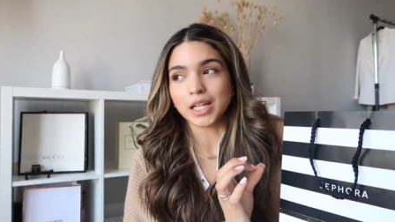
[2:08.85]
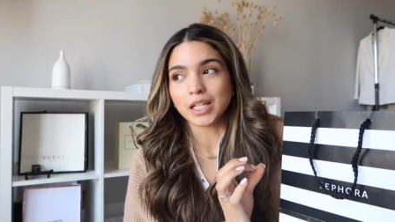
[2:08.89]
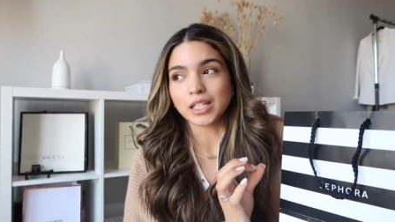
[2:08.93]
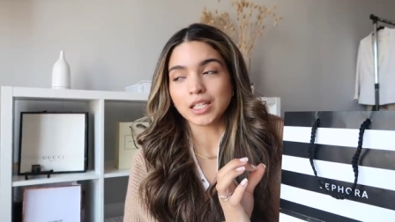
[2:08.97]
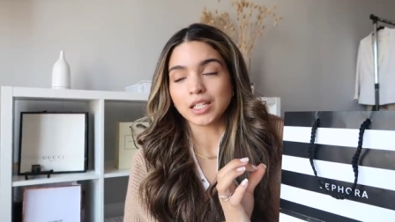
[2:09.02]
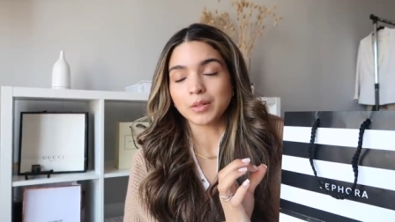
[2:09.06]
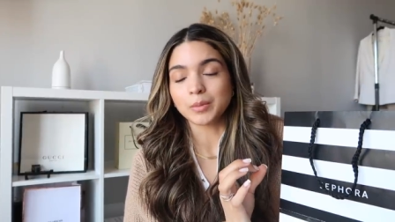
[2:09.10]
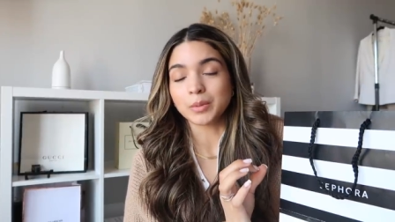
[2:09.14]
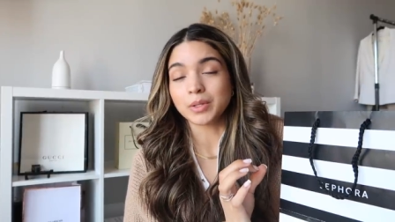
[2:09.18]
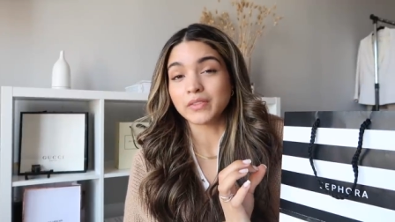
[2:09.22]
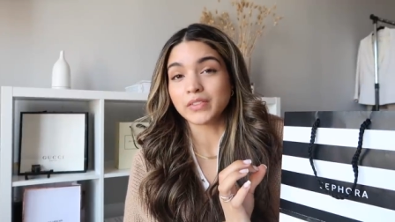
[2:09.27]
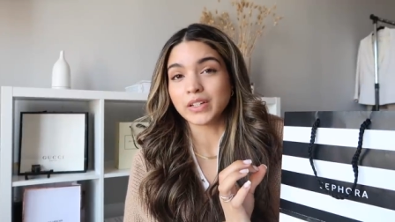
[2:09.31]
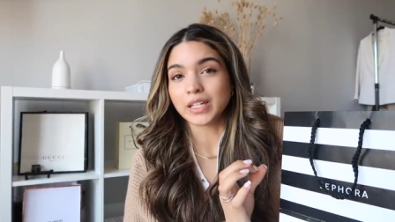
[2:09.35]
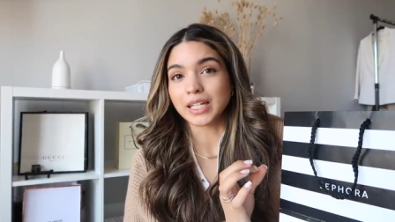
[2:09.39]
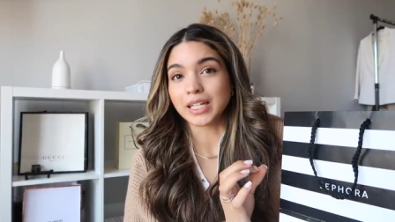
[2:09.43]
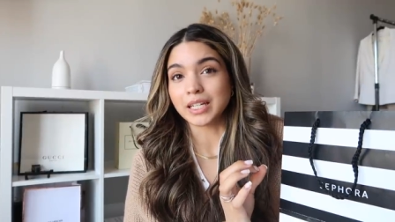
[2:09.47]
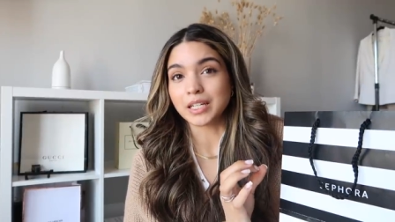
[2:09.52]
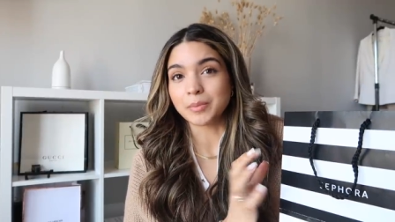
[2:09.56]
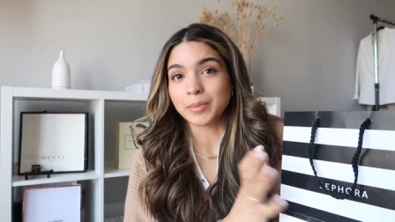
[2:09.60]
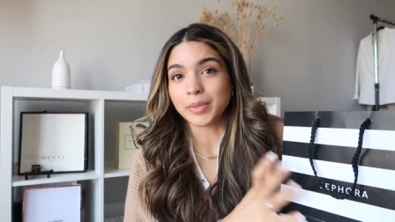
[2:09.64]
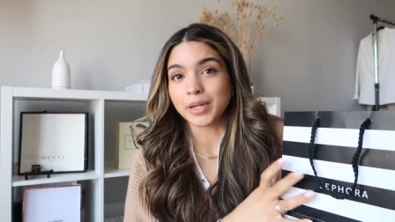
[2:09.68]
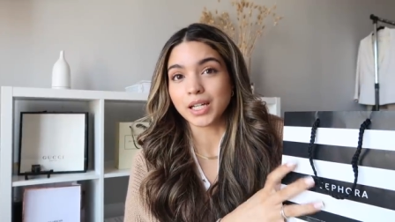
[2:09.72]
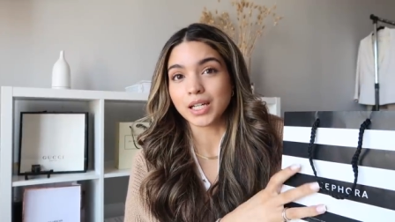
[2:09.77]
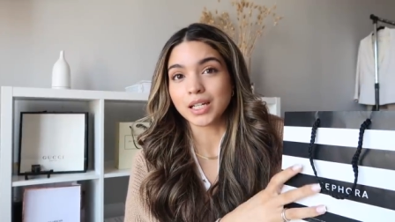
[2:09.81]
a little bit of a
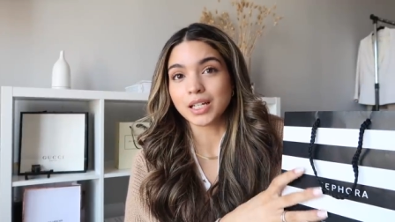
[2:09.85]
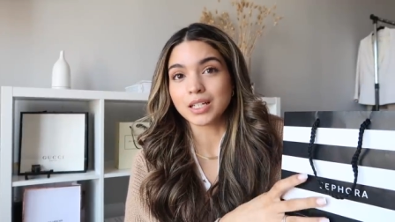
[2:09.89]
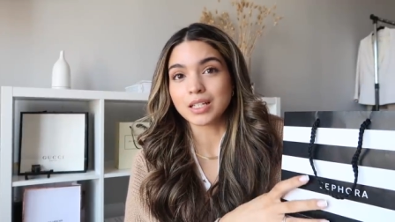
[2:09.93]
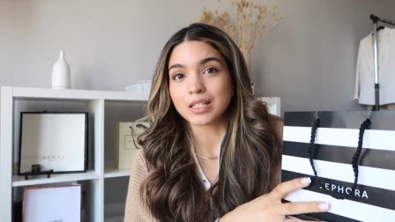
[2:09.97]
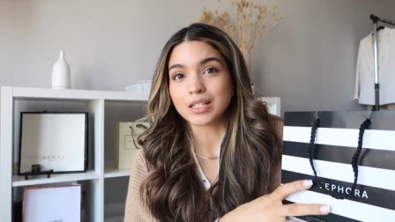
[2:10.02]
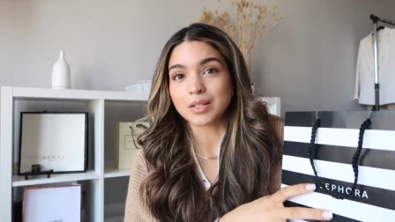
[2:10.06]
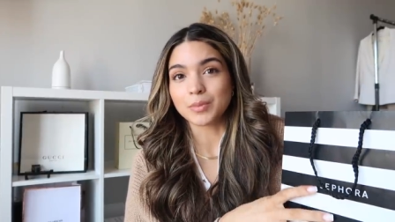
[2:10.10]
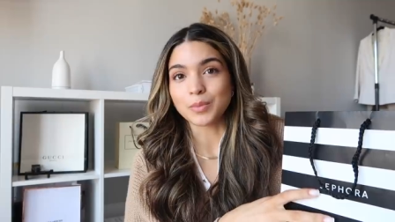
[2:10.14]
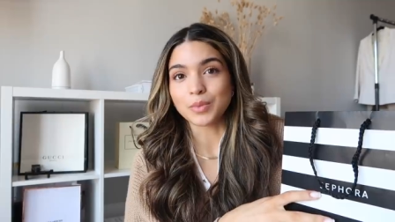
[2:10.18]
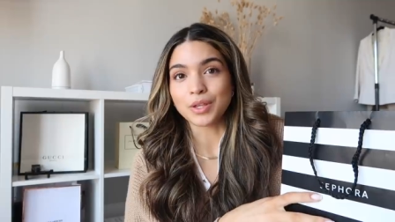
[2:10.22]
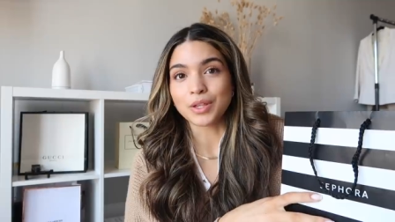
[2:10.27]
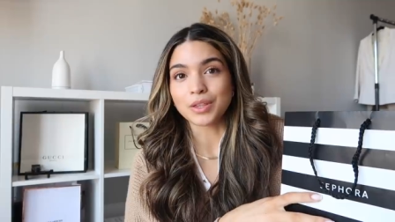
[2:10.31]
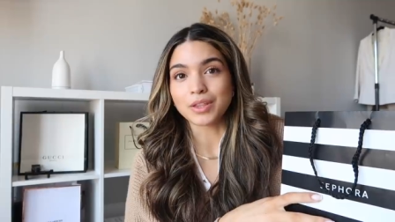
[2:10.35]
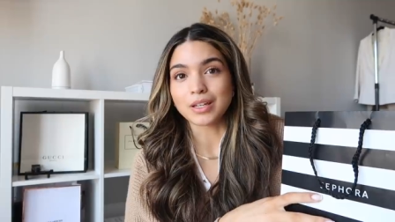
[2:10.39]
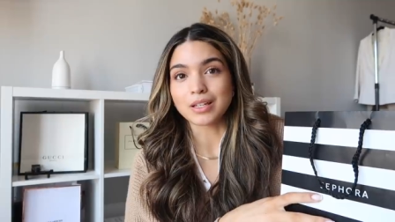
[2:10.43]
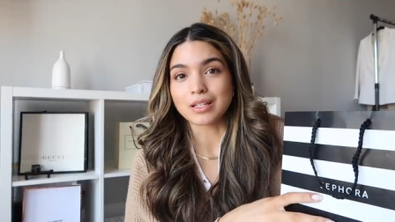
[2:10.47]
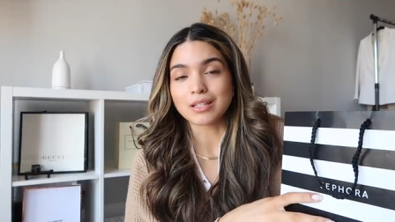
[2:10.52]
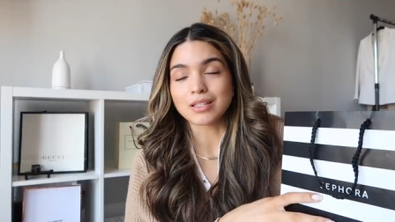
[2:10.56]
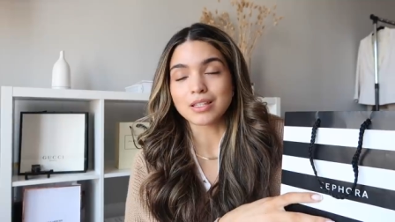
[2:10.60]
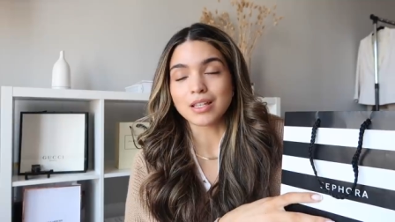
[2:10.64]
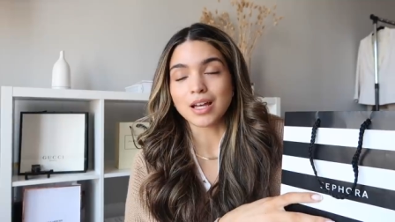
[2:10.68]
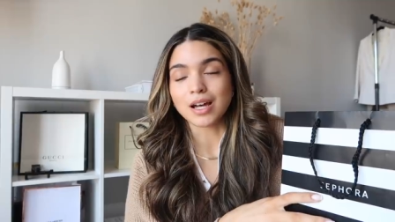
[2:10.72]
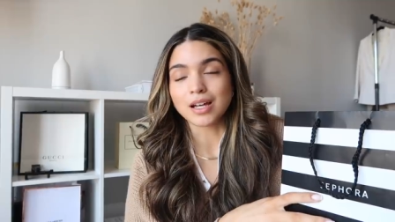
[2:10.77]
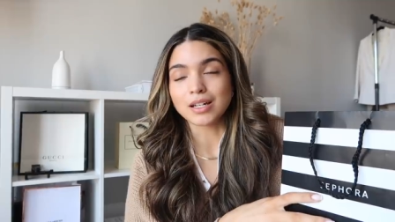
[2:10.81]
guinea pig because some of the
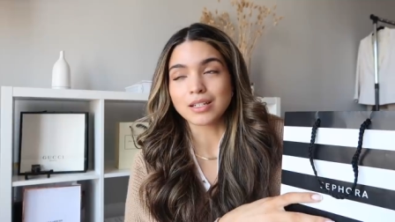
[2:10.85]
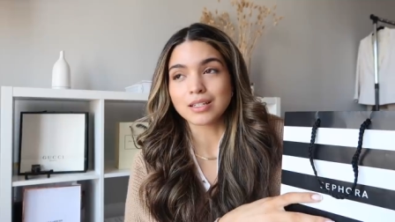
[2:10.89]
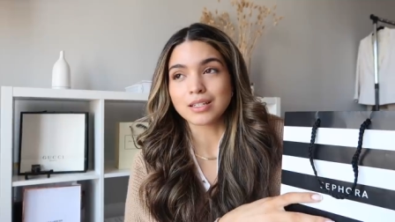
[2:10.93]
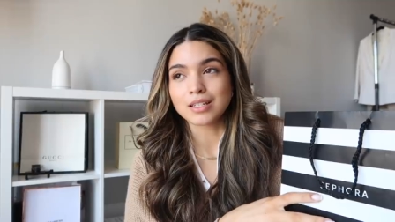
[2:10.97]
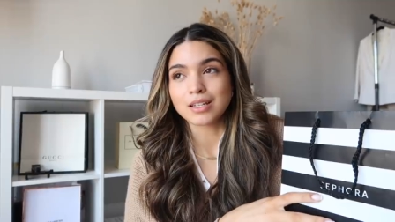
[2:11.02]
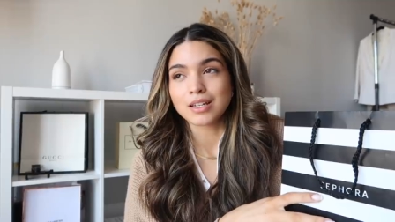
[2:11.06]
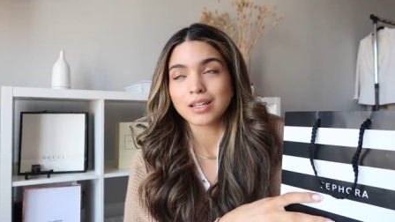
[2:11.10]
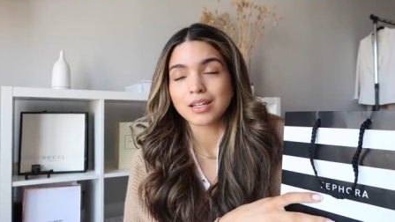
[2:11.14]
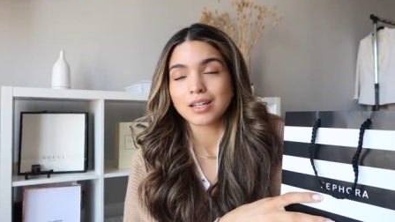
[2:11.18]
things that